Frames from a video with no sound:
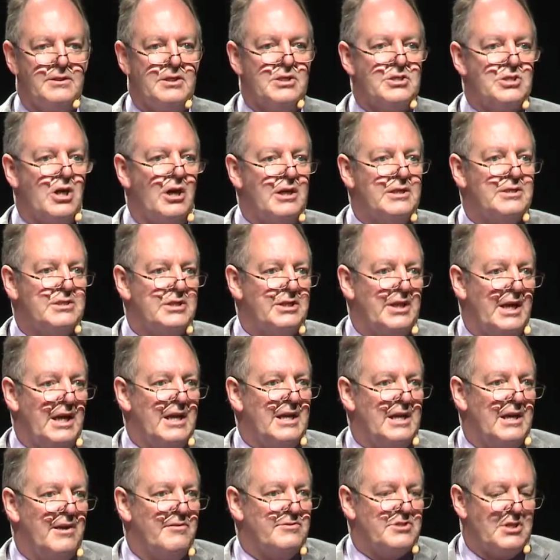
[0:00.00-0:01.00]
Design
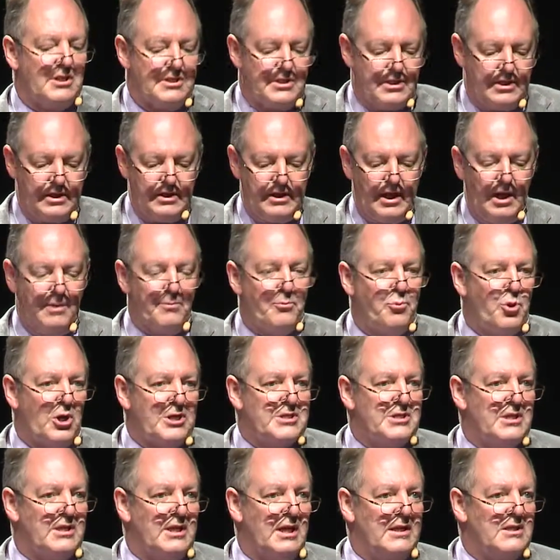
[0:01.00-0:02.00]
today gives us
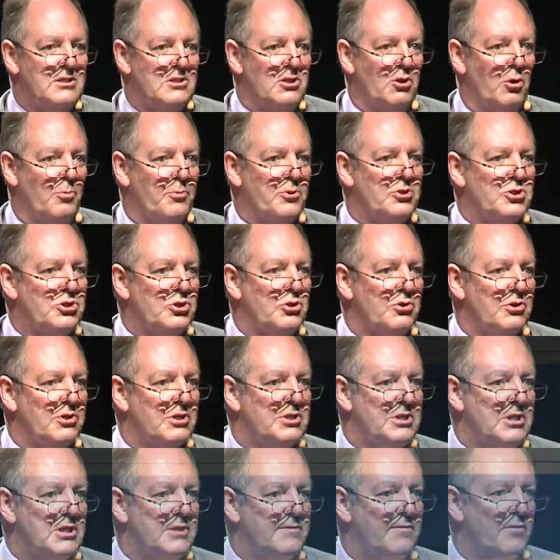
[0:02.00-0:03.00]
unprecedented
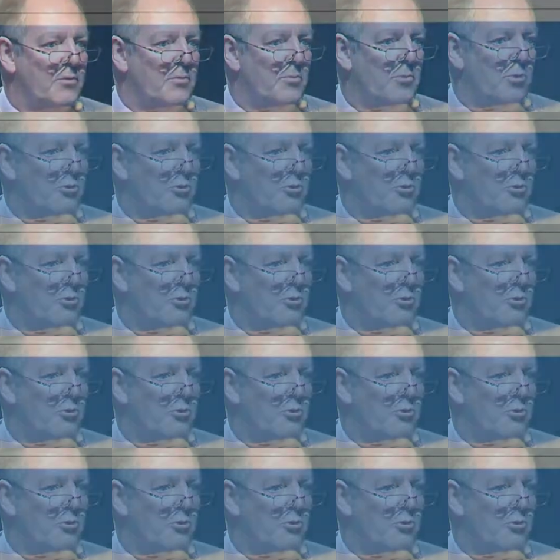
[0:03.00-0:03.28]
opportunities for